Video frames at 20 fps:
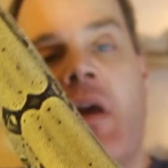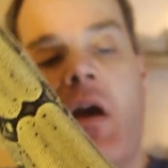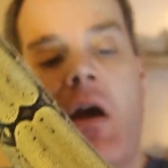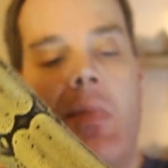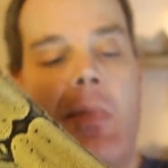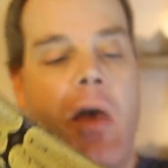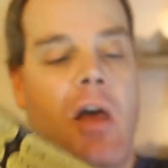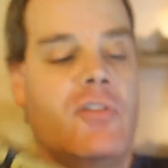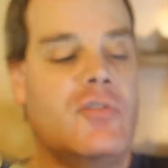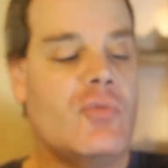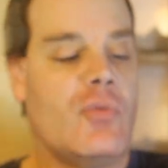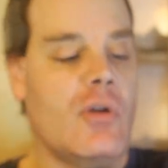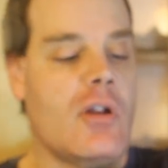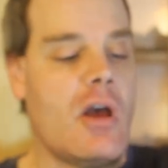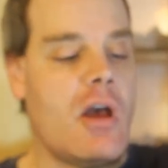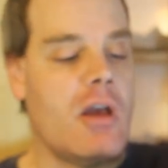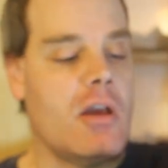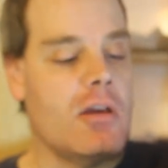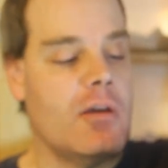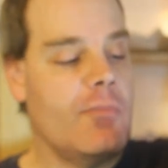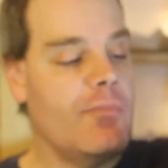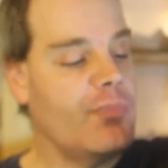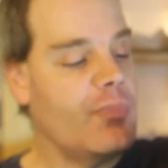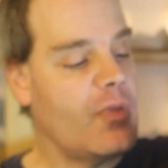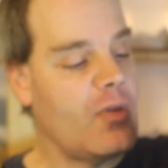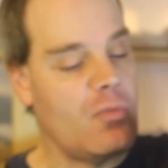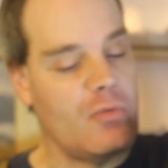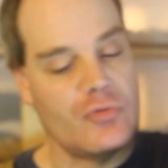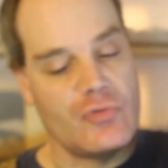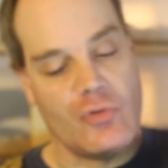And that's what I
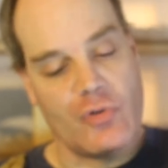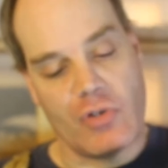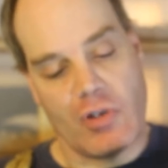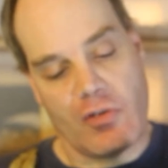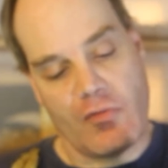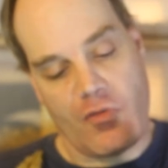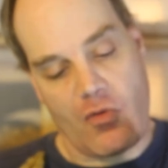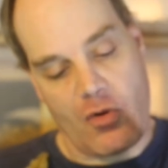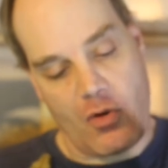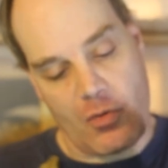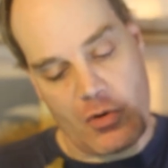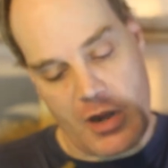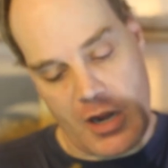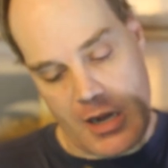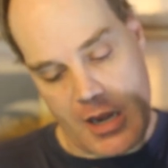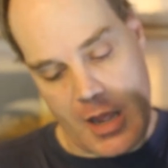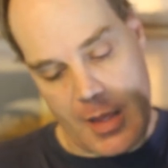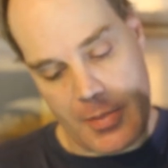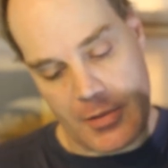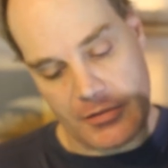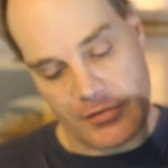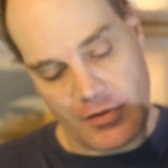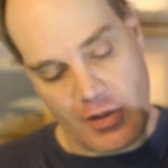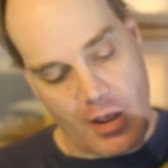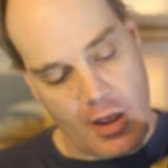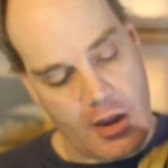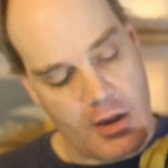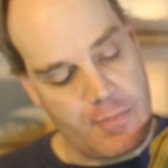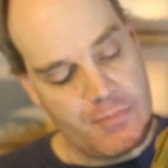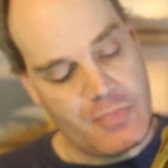was looking for when I got this
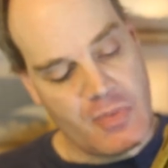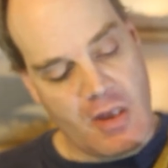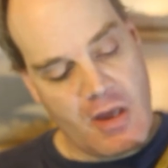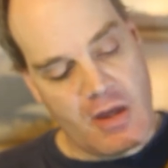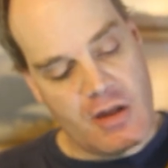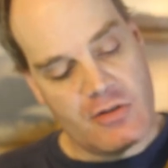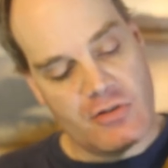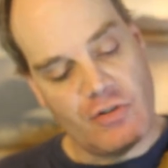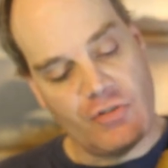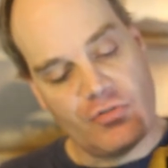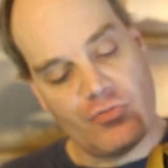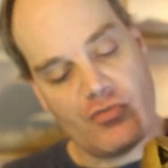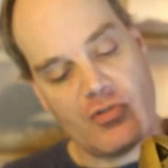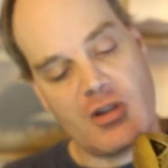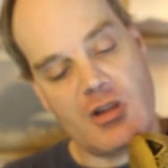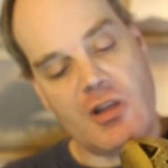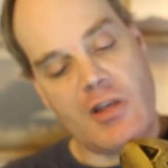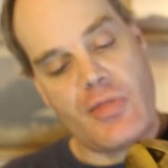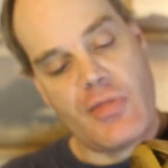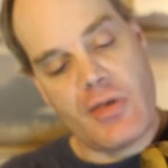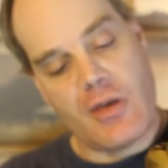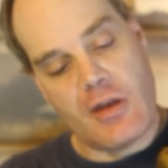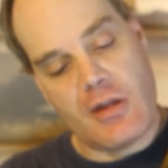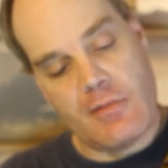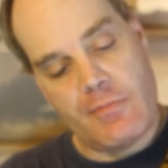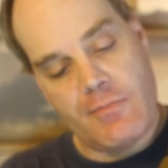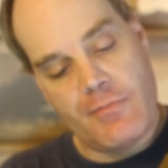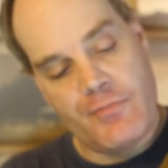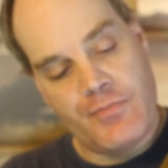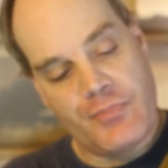guy. Just really
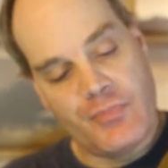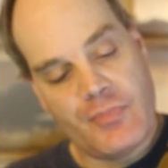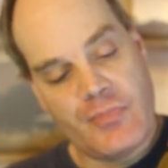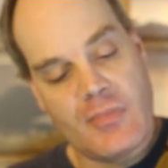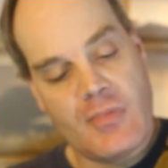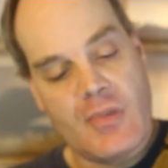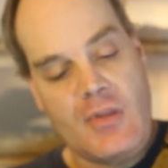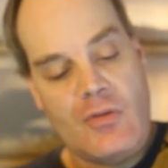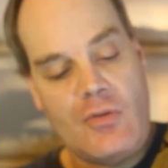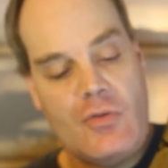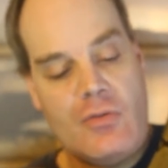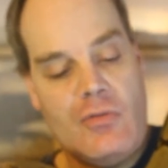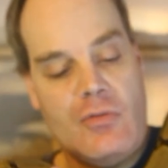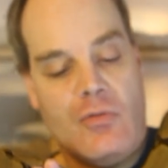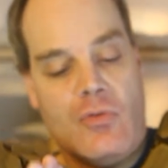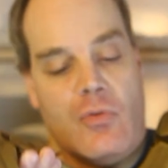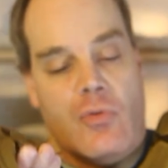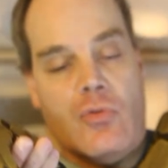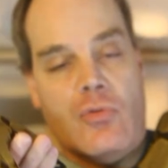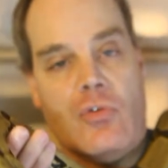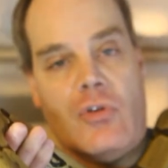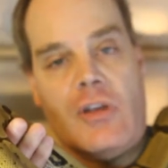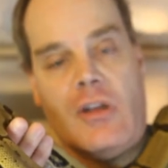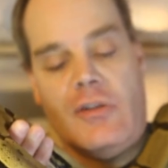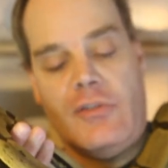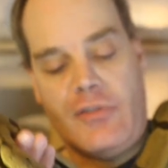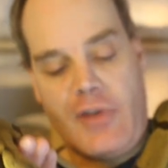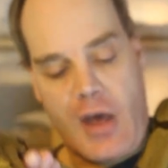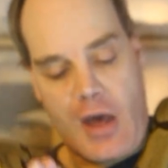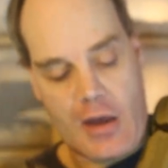thin, cool looking
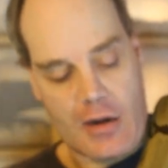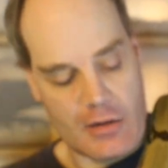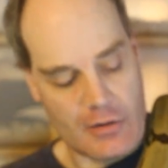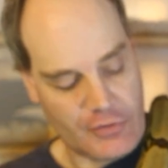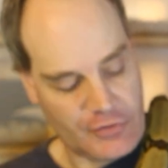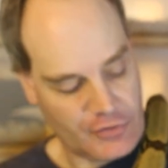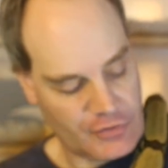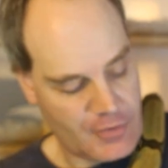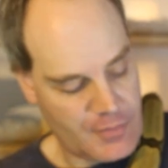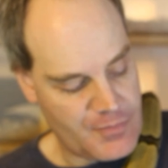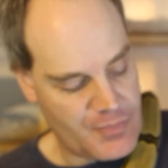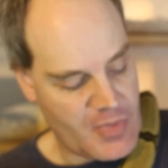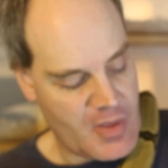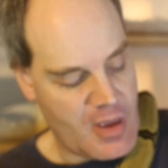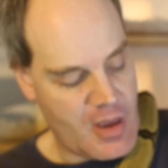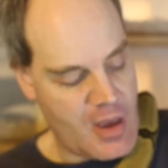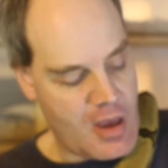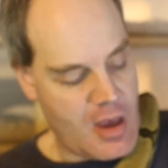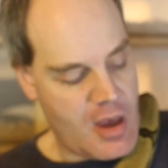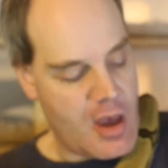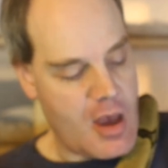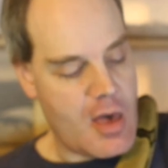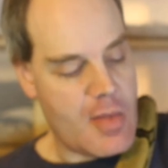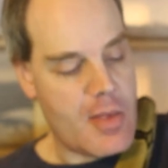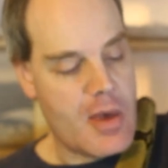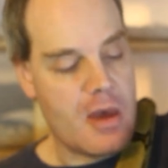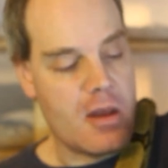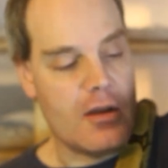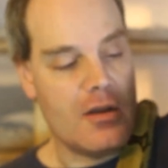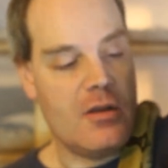saddles. And
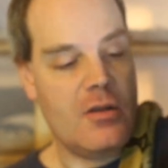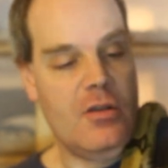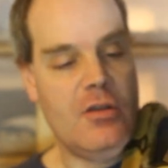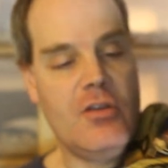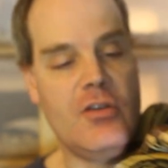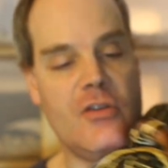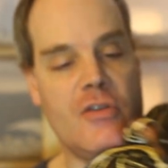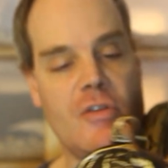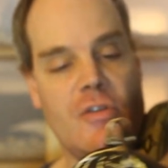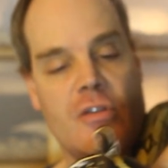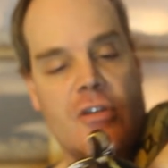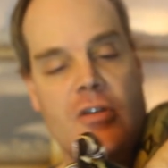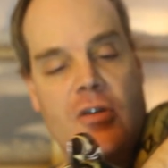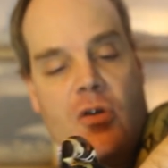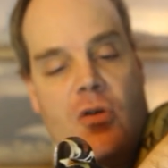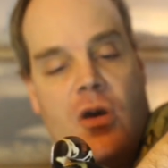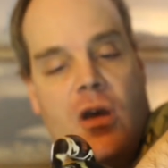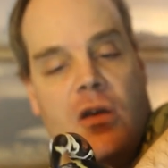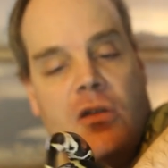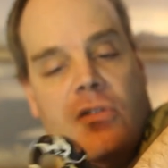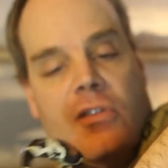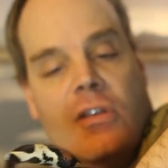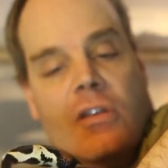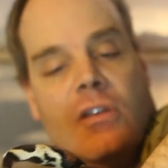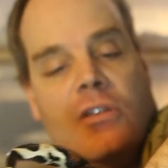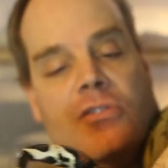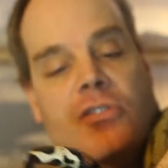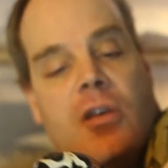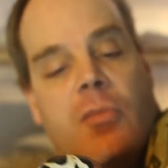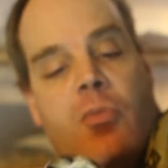then, you know,
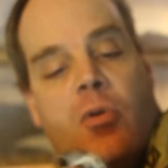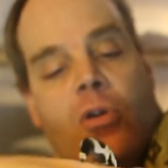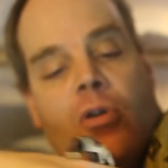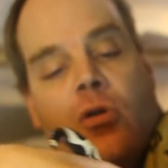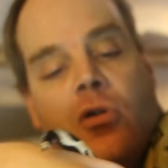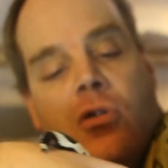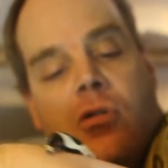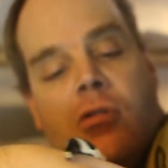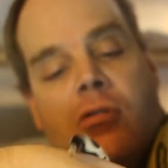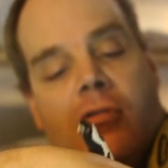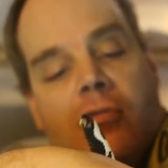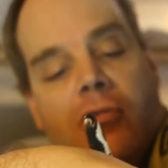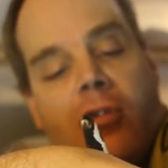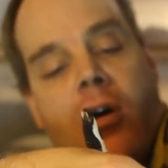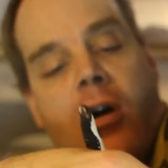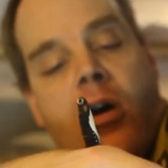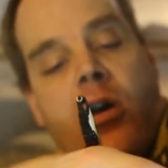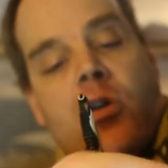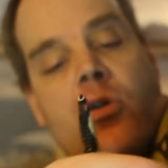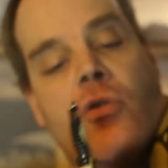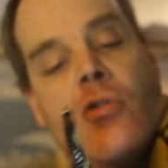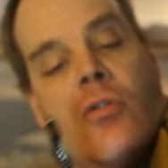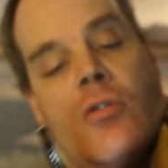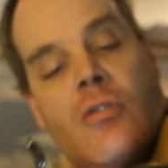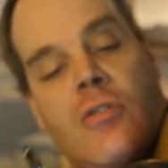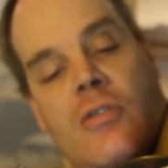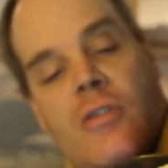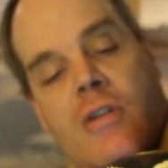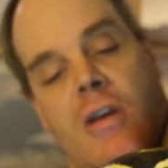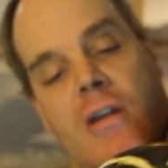the typical long,
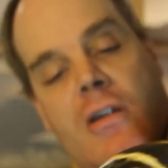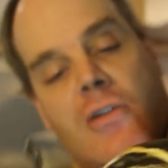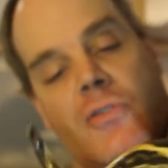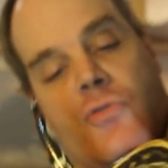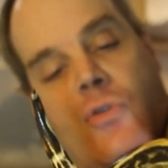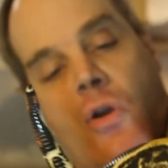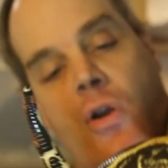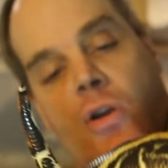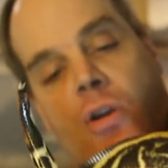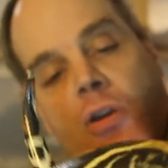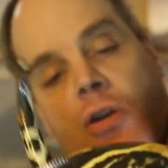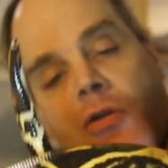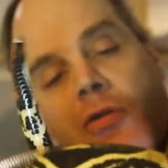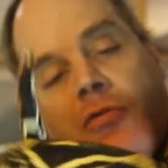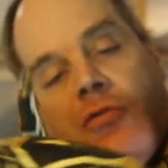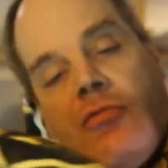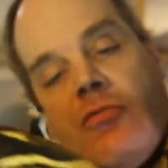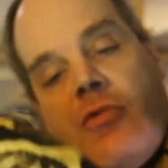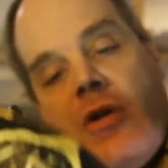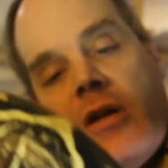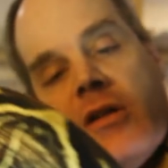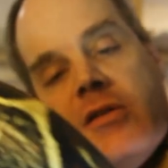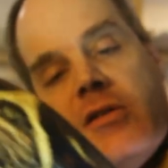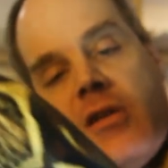kind of dark red